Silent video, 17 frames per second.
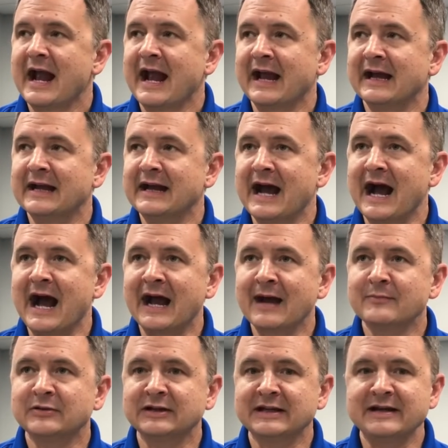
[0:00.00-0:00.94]
And
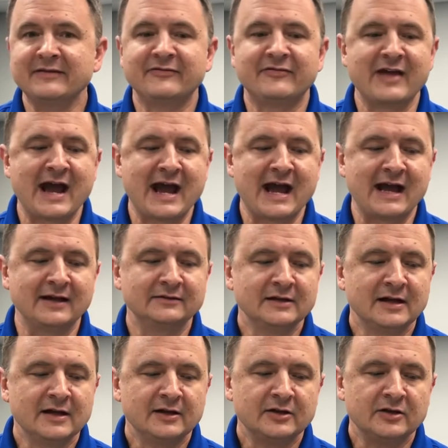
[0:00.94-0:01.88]
I believe that
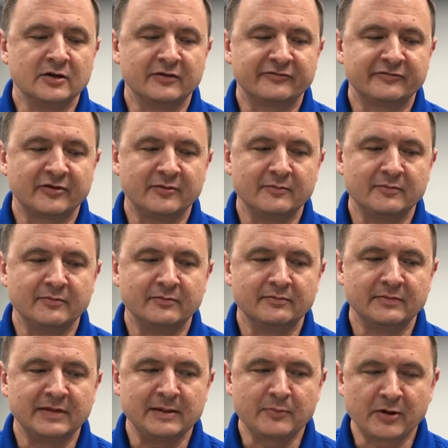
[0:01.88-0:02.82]
you know, for
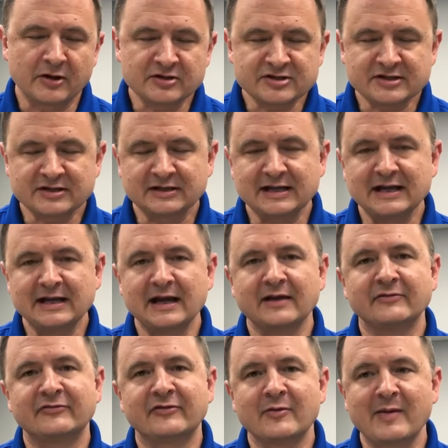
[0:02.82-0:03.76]
me personally
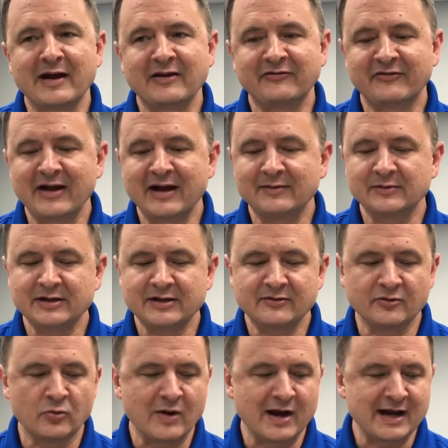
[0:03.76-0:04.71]
and for my family,
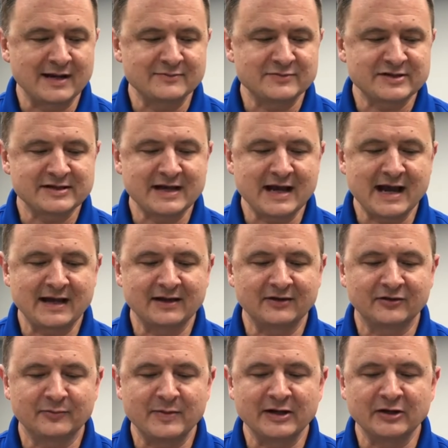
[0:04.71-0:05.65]
the YMCA
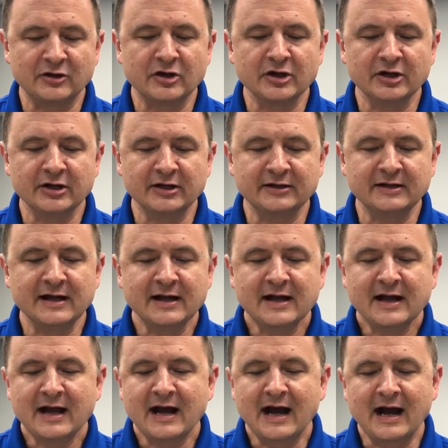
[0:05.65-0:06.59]
has been good,
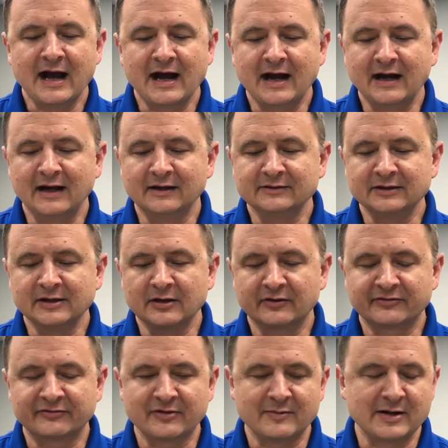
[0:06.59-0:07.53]
uh, you
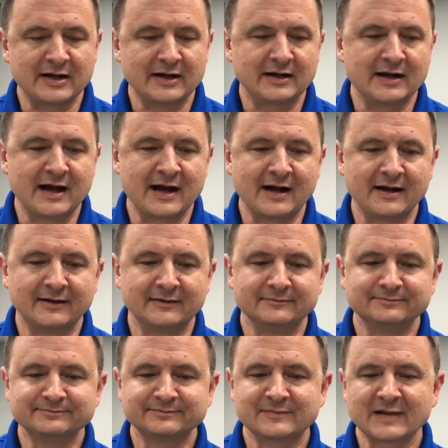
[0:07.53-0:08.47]
know, from a,
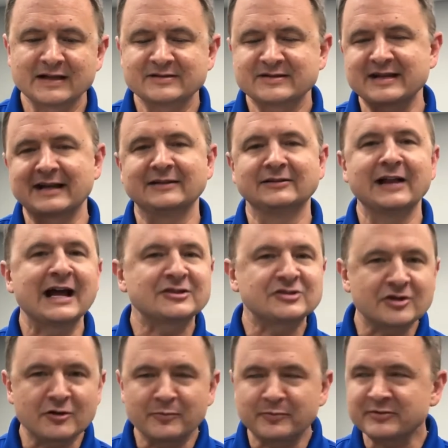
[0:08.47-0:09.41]
um,
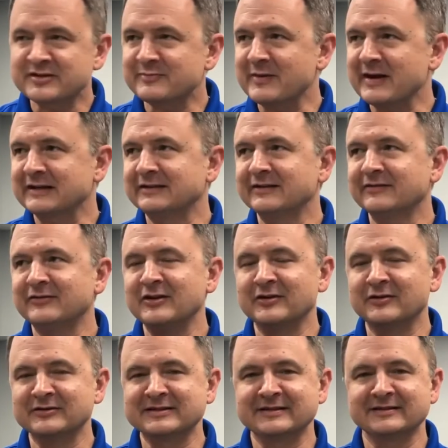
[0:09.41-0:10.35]
psychological perspective, you
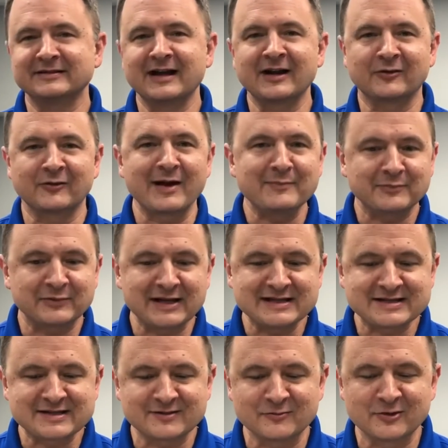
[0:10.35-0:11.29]
know, it's a, a great
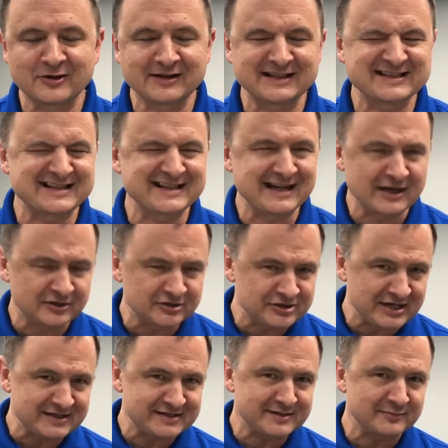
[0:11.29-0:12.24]
place to work. It's an
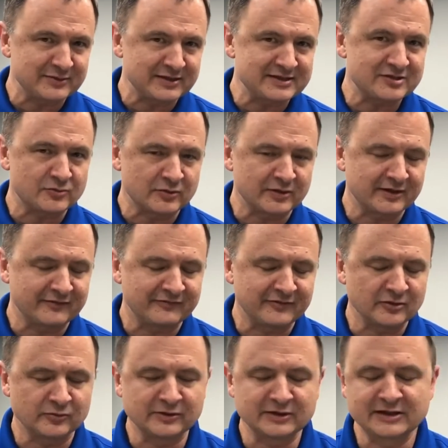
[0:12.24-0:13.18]
energizing place to work. You
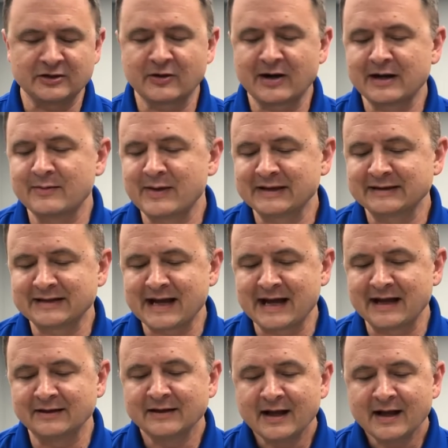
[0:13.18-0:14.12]
feel really great about
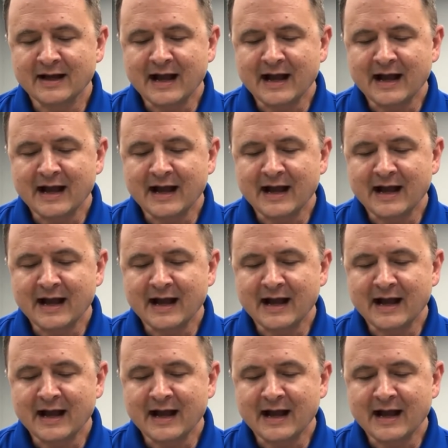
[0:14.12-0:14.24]
that.